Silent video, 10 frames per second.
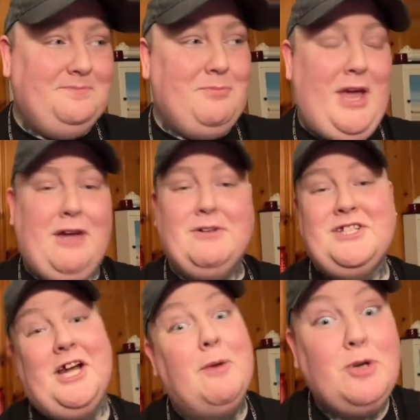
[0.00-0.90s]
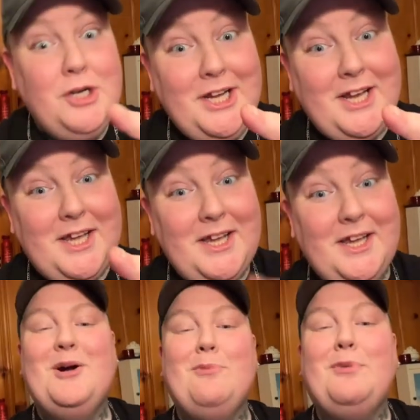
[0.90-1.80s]
parenting. I'm good at it.
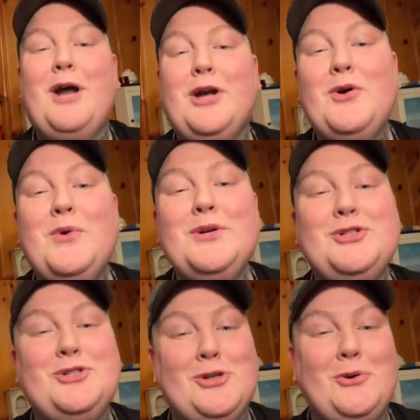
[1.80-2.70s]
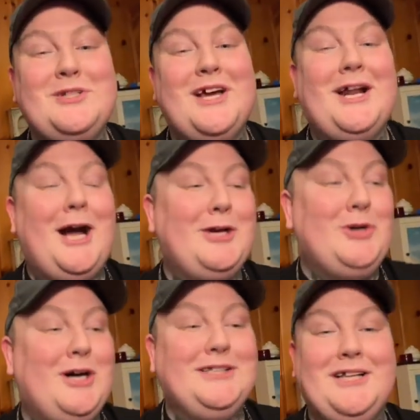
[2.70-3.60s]
But I always joke that I
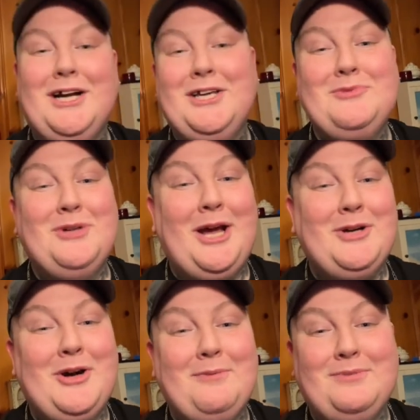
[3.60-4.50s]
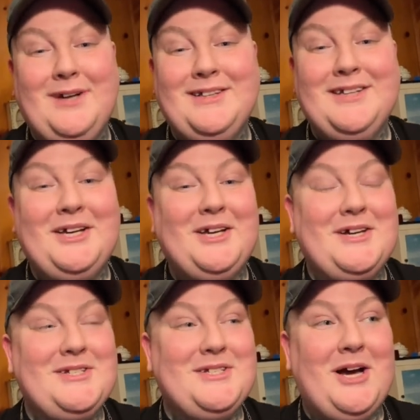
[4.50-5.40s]
got lucky when I got pregnant,
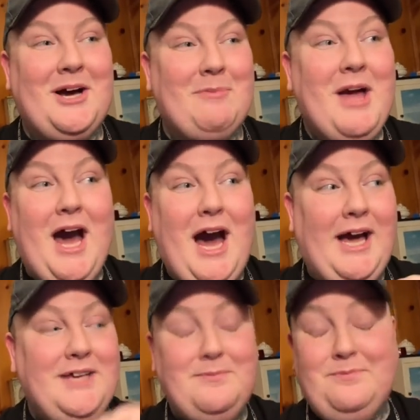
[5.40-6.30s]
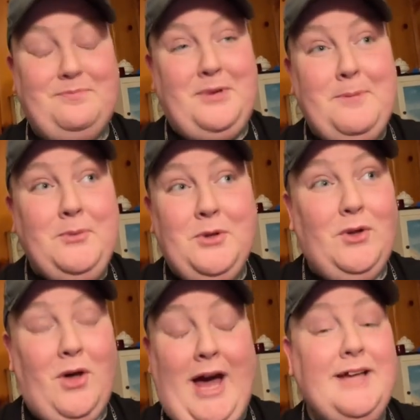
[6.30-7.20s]
'cause
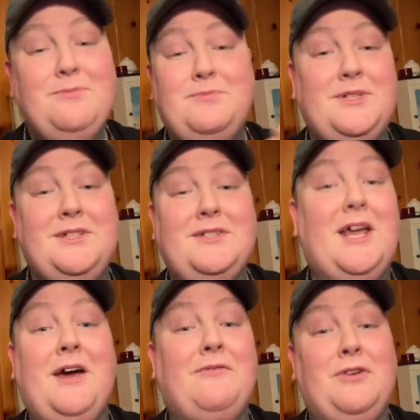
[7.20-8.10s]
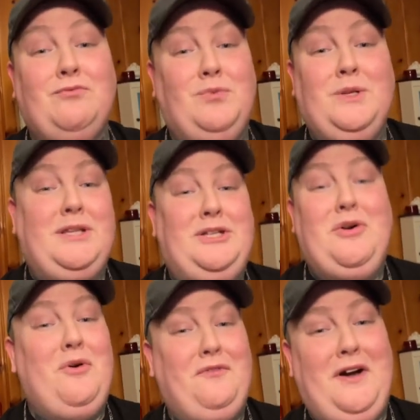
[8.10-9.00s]
I didn't ever really
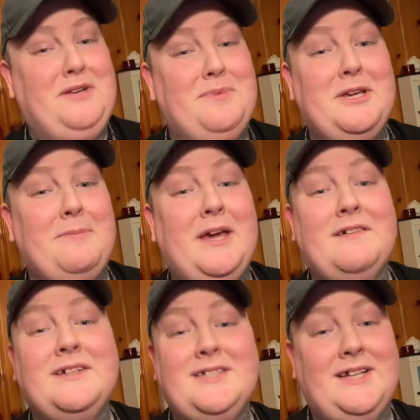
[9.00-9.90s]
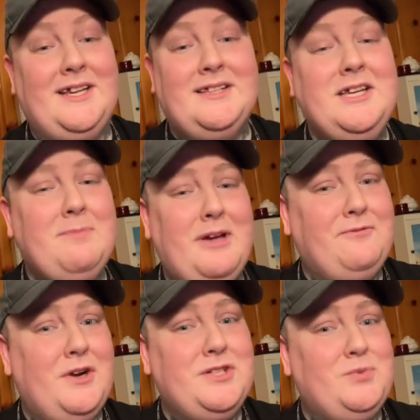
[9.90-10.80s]
know if I'd be a parent, and I think my
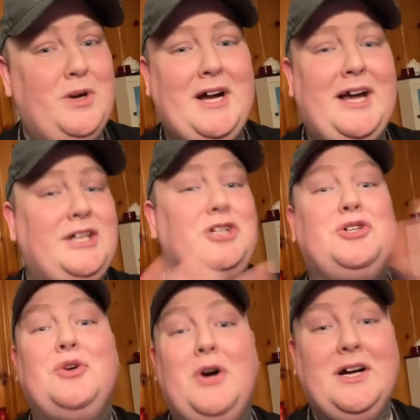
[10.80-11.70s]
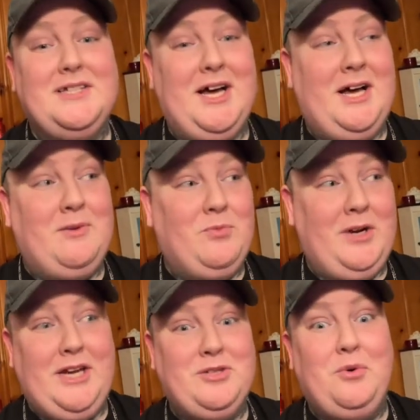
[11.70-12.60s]
friends were kind of shocked
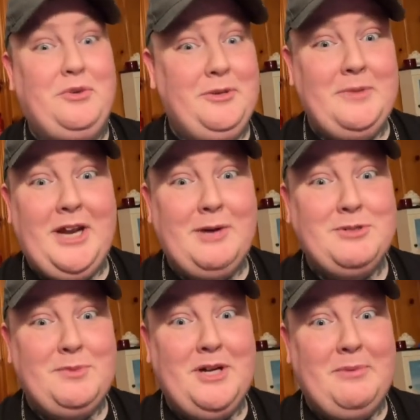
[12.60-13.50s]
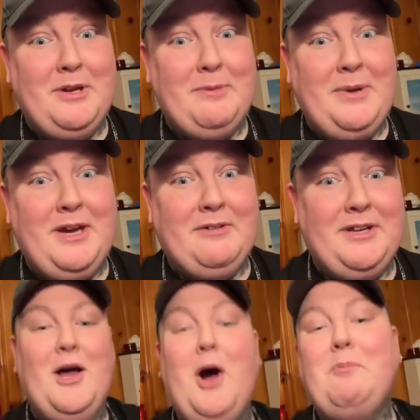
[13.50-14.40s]
when I told them that I was becoming a
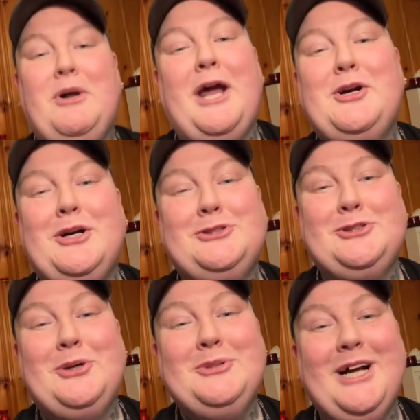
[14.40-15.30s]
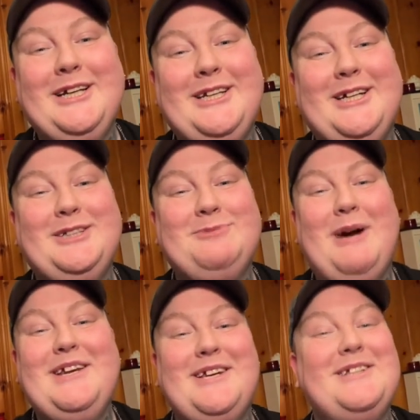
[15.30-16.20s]
parent. But I got so lucky 'cause
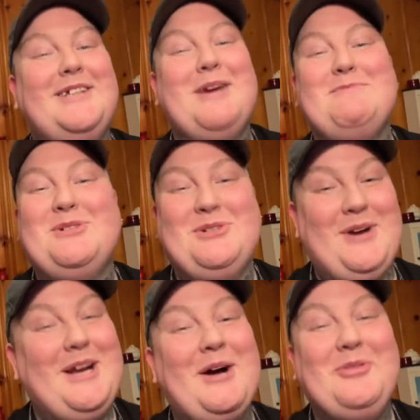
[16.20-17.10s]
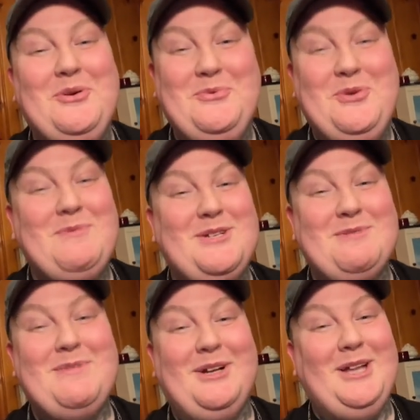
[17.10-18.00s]
my kid came straight out the womb as
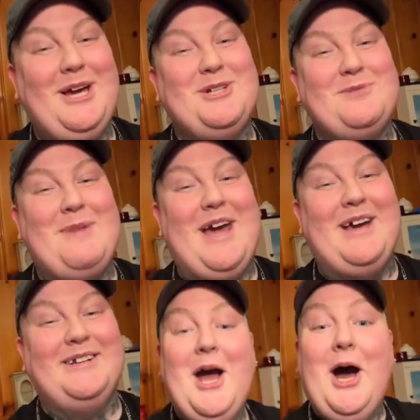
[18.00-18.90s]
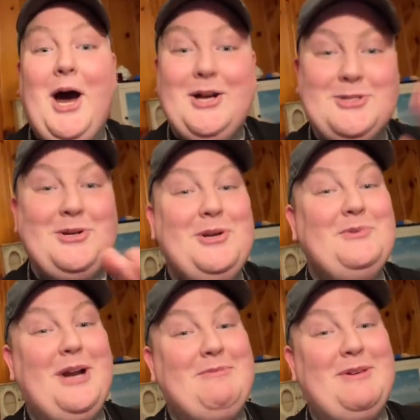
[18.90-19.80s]
a middle-aged man. I'll show you
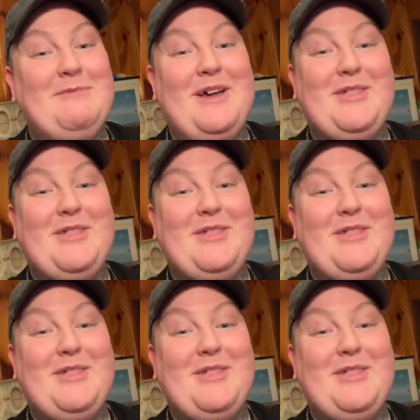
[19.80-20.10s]
what I mean by